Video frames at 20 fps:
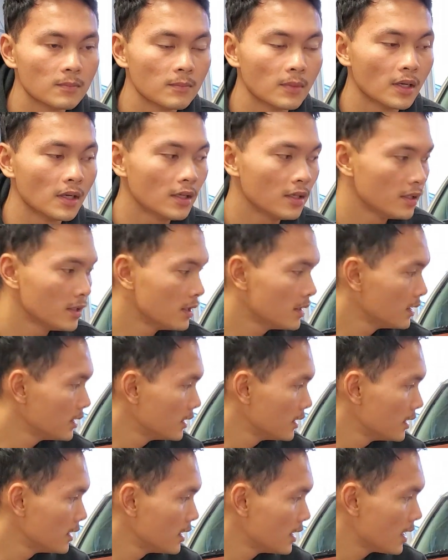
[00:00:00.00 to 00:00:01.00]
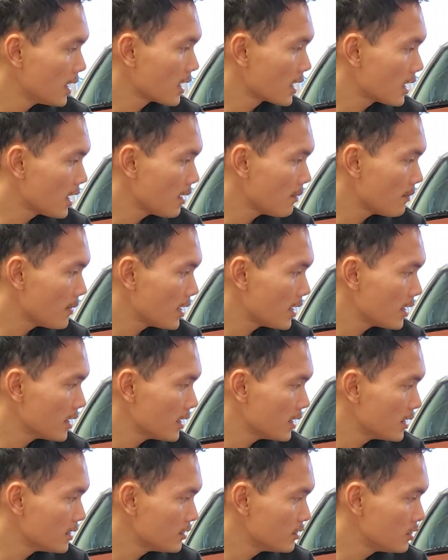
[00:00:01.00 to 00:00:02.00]
But I got
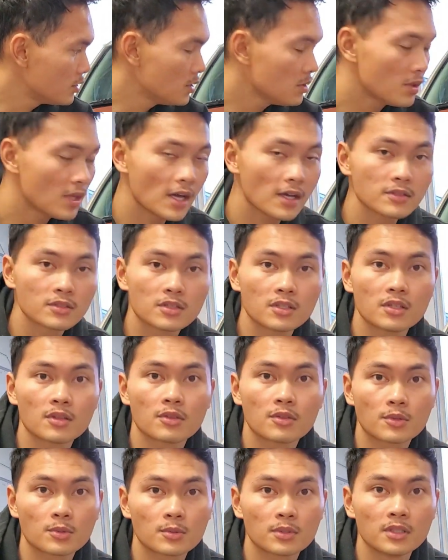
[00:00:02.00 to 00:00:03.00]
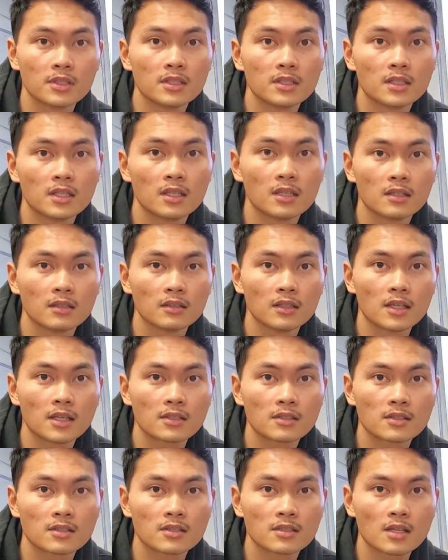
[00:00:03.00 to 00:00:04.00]
my 2003
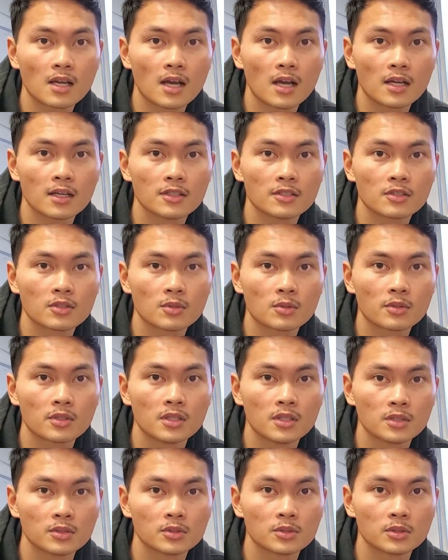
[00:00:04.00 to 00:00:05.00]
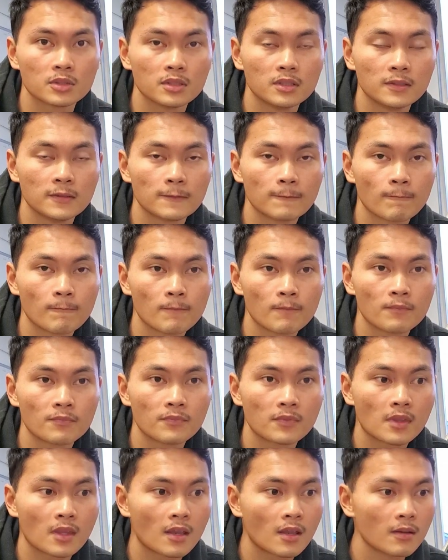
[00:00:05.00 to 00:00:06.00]
Lexus IS300
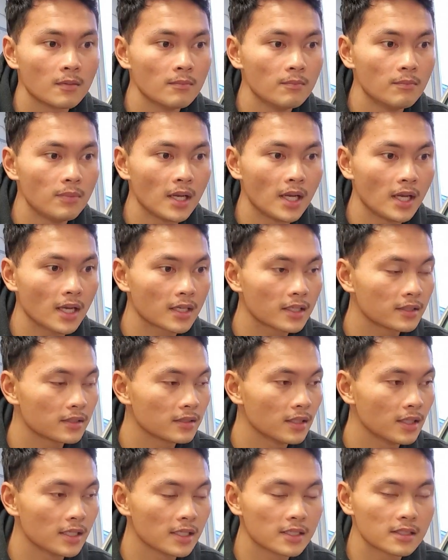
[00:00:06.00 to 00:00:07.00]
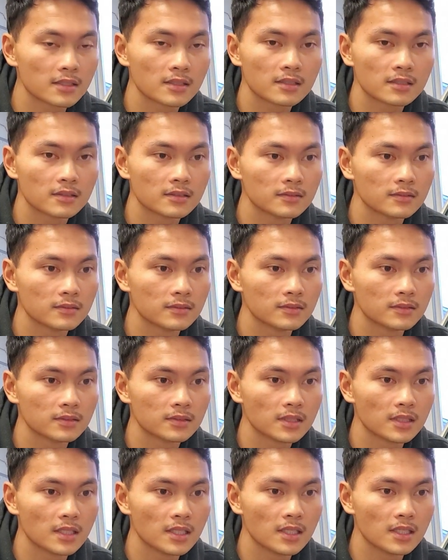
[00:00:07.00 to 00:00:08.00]
back like
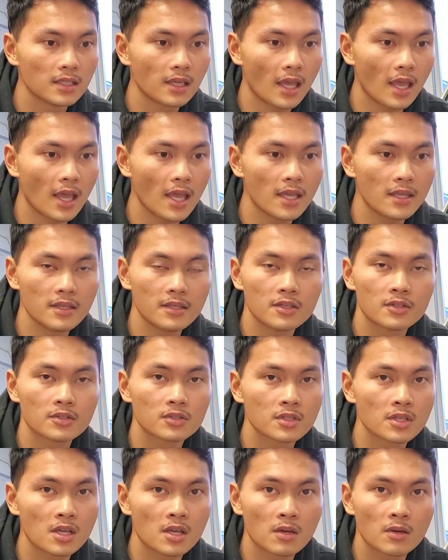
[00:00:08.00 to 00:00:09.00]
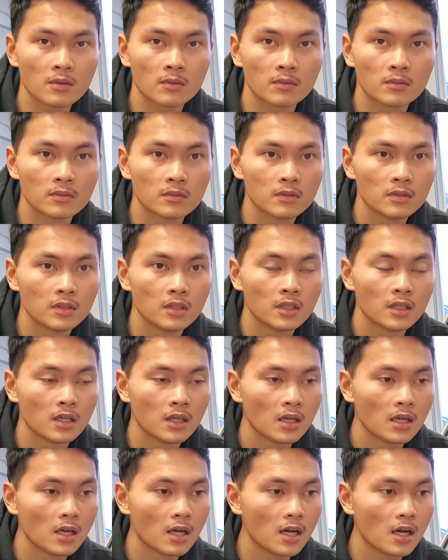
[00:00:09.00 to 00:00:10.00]
8 years ago.
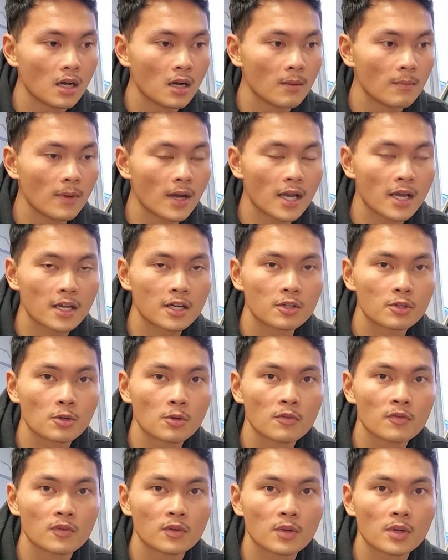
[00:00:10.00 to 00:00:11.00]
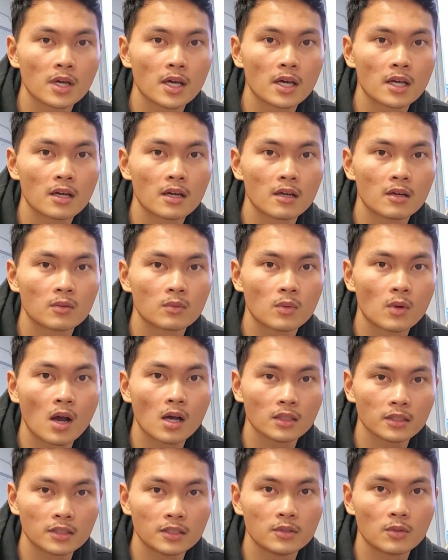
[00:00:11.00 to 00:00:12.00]
I got it over at
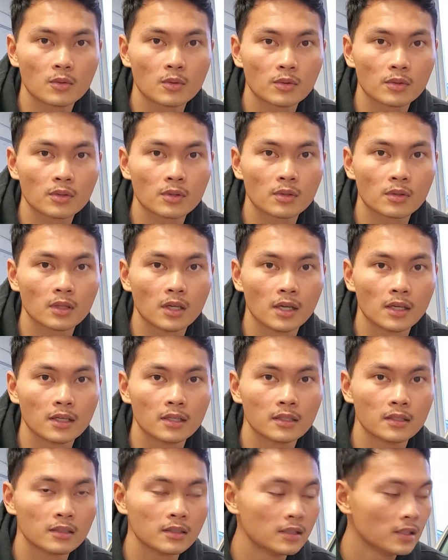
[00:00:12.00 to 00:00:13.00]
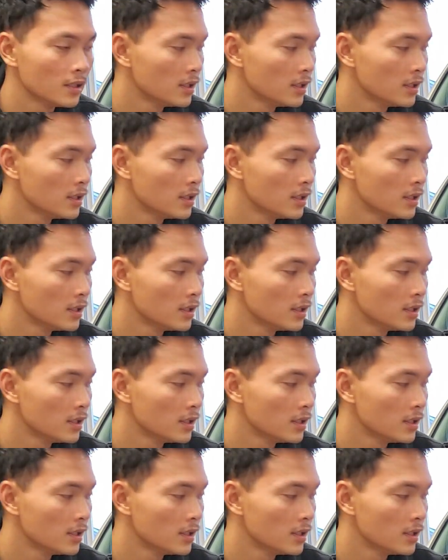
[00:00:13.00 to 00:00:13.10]
Raleigh, North Carolina.